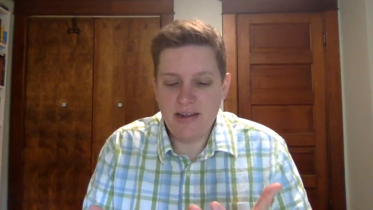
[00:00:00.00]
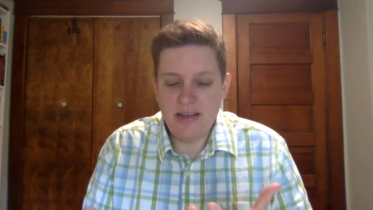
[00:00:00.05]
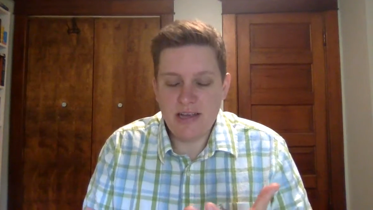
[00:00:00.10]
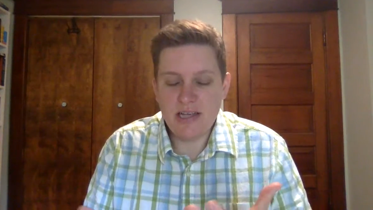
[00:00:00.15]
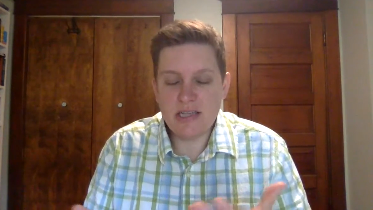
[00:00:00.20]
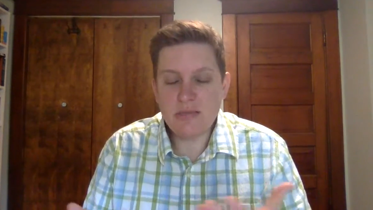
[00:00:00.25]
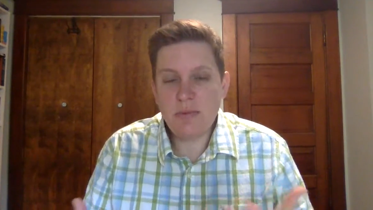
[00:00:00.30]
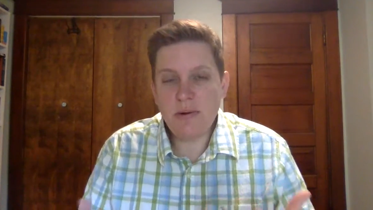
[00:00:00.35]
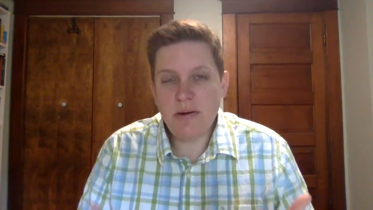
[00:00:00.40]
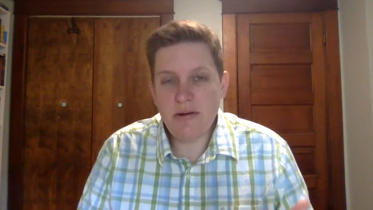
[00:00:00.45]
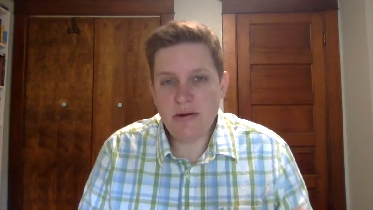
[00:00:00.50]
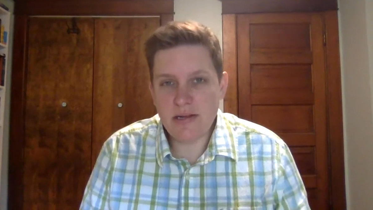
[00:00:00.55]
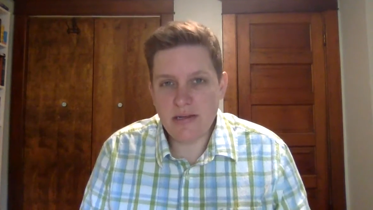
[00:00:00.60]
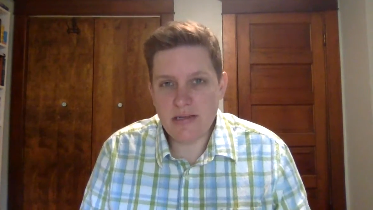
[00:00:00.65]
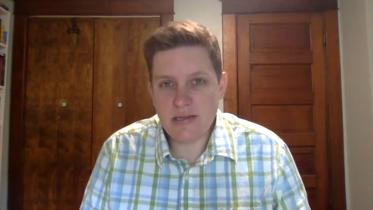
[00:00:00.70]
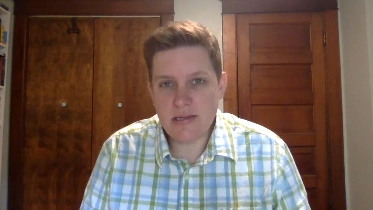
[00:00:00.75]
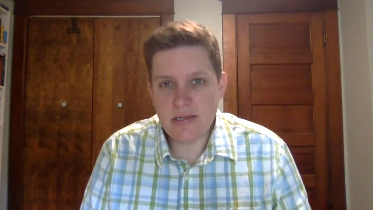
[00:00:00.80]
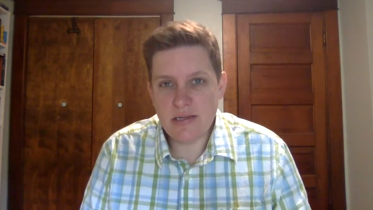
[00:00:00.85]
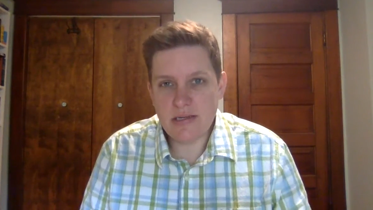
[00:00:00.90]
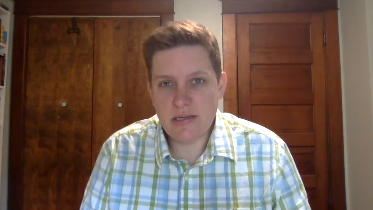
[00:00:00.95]

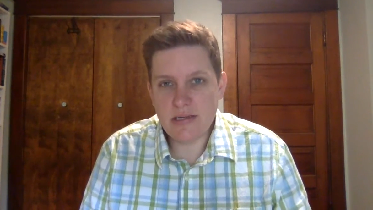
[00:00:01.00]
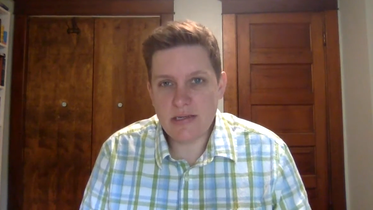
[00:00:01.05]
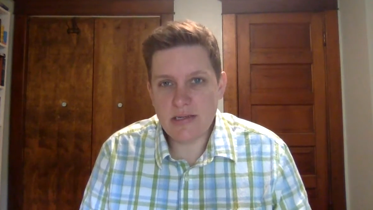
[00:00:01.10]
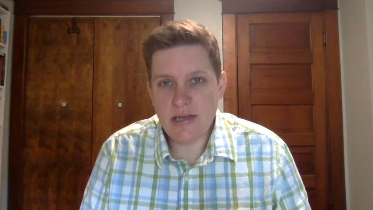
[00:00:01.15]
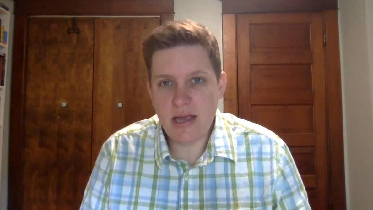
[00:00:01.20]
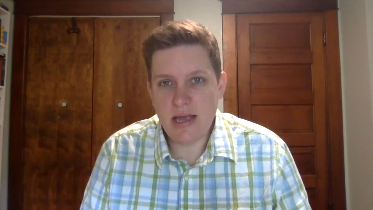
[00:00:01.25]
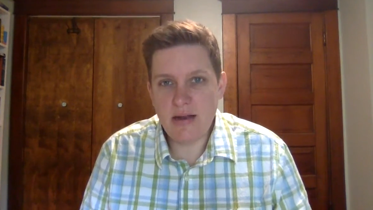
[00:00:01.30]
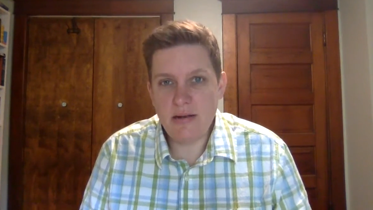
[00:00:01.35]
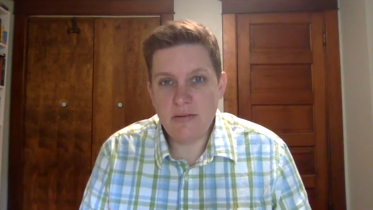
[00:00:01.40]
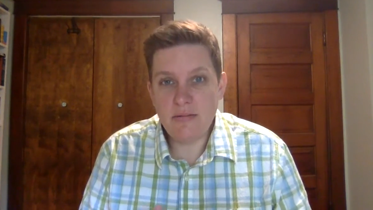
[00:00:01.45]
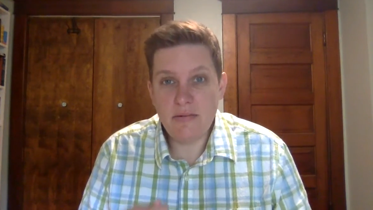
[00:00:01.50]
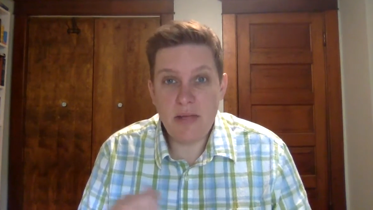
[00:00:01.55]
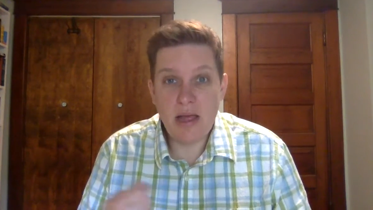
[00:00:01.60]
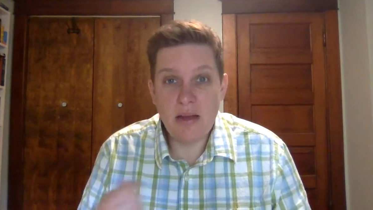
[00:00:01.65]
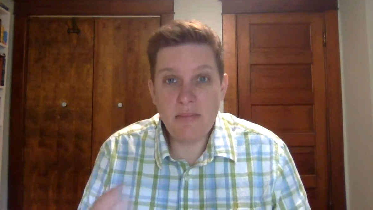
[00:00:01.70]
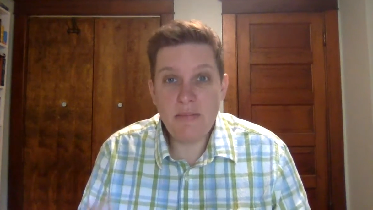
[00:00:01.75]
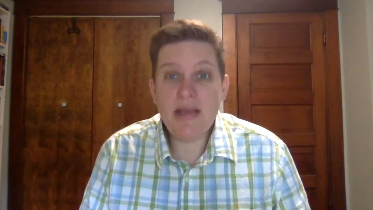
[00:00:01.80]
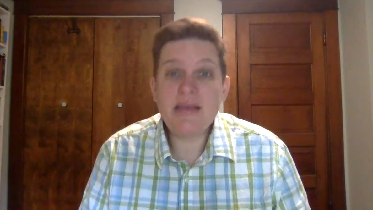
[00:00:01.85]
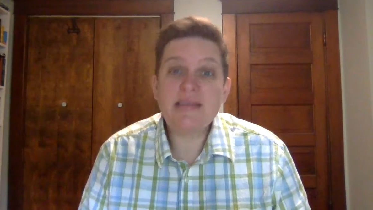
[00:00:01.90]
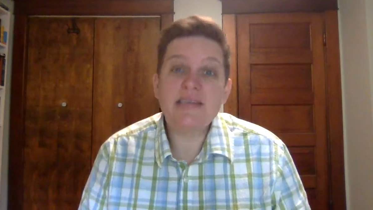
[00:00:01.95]
experiences and
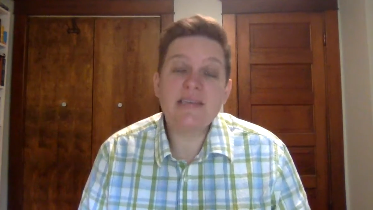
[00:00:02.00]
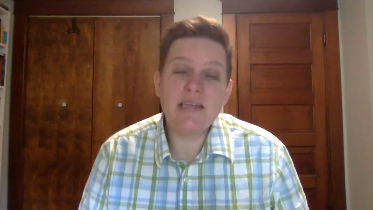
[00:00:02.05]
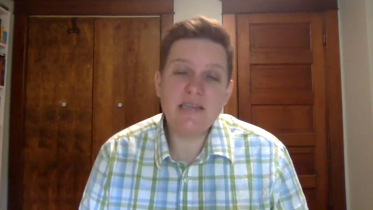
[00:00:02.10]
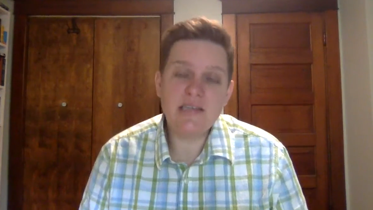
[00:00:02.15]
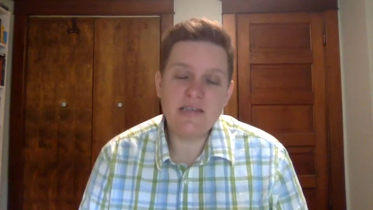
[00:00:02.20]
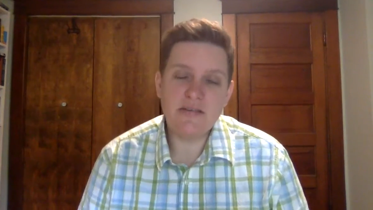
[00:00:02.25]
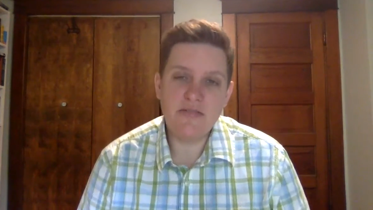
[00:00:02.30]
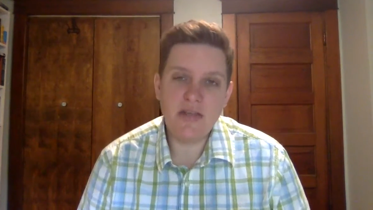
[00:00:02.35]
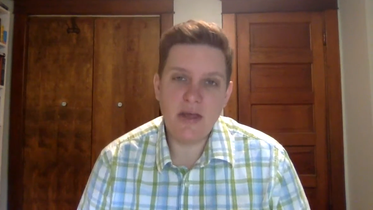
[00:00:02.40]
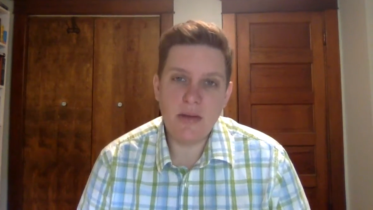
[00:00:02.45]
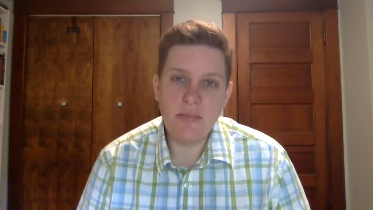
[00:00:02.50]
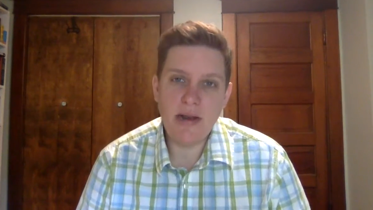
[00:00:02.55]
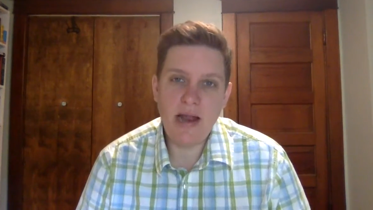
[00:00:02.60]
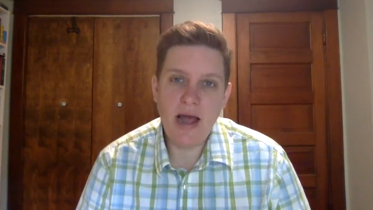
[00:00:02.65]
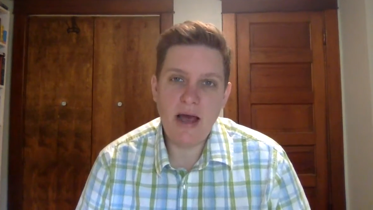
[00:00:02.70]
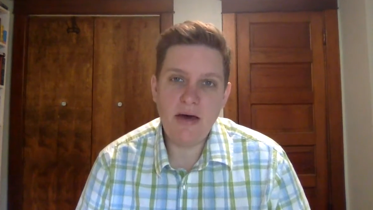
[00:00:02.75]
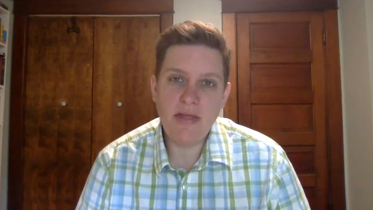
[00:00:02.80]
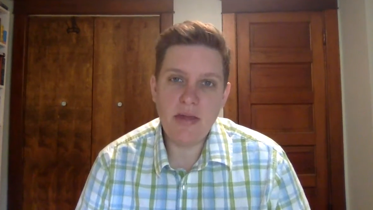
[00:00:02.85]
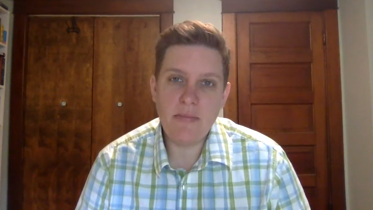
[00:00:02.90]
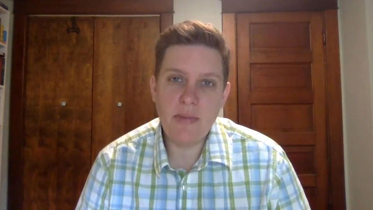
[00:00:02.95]
make sense of them and
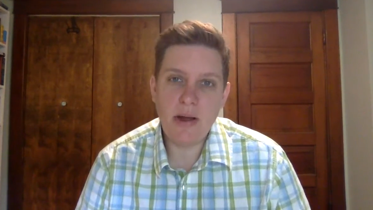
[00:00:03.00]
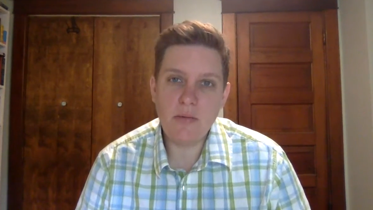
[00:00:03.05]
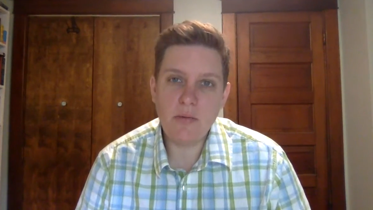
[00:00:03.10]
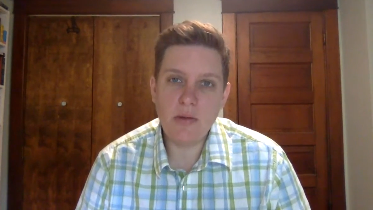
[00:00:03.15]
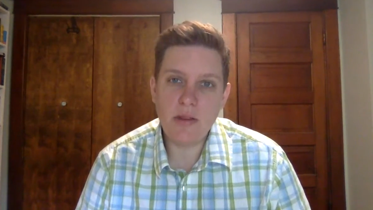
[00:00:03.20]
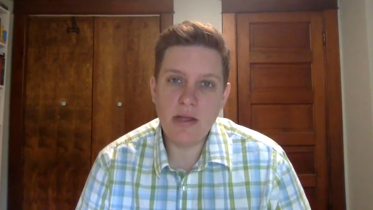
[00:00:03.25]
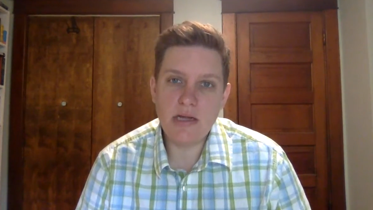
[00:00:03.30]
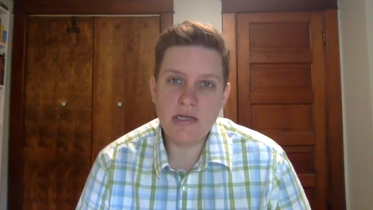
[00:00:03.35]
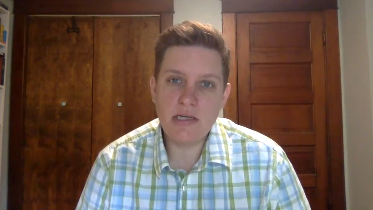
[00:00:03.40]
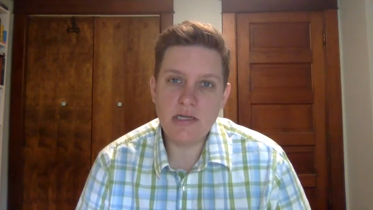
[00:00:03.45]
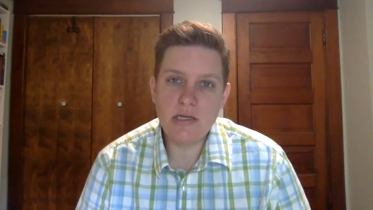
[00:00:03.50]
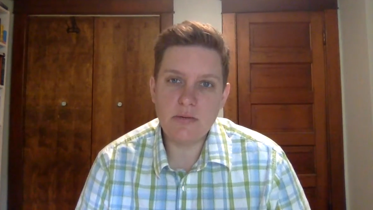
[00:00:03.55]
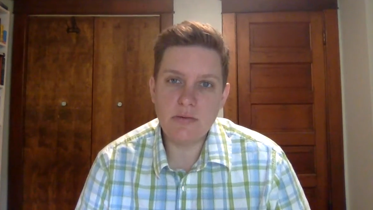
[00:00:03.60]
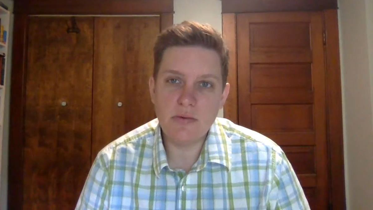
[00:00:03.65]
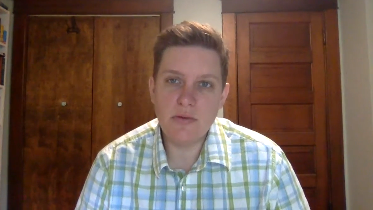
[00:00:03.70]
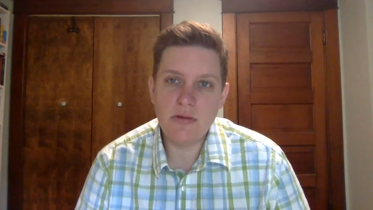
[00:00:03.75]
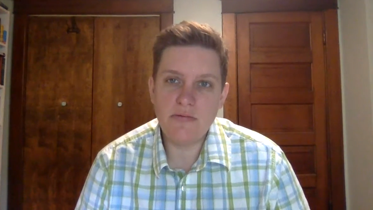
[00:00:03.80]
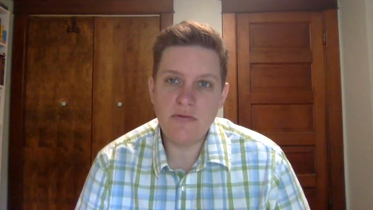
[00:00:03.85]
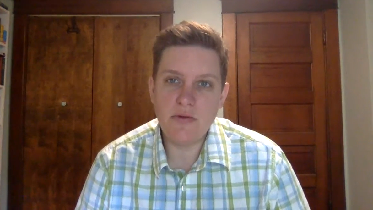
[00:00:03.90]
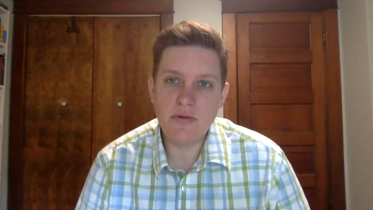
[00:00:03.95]
how they might relate to you
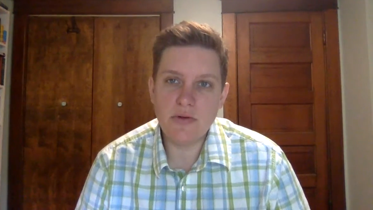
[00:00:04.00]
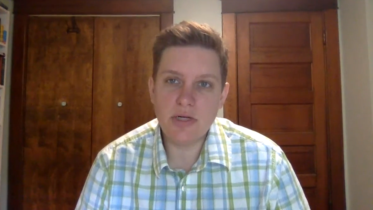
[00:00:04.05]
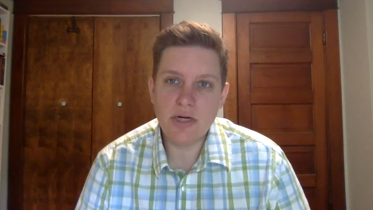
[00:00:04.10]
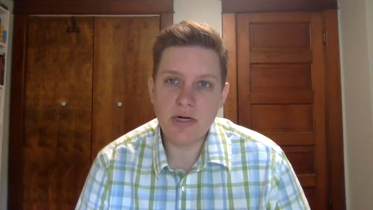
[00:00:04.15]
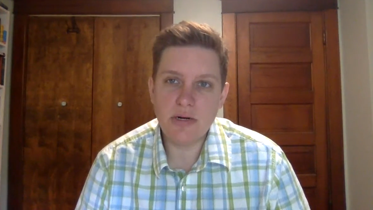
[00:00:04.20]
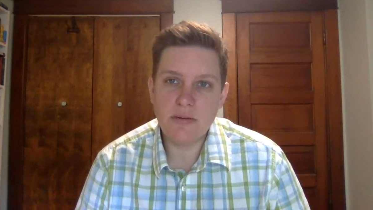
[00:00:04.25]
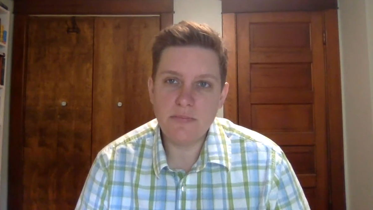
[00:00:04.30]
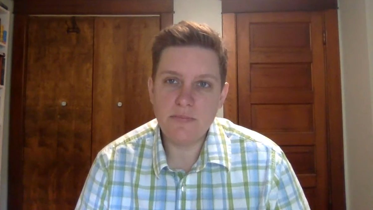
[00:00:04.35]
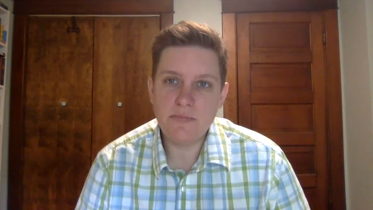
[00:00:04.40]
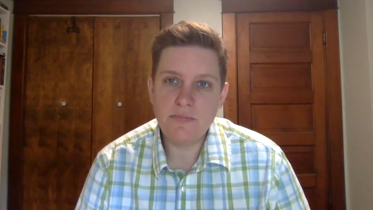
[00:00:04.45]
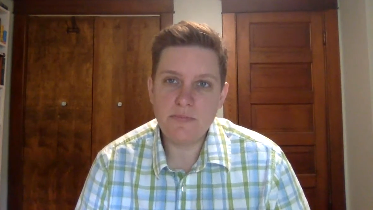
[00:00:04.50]
in the future.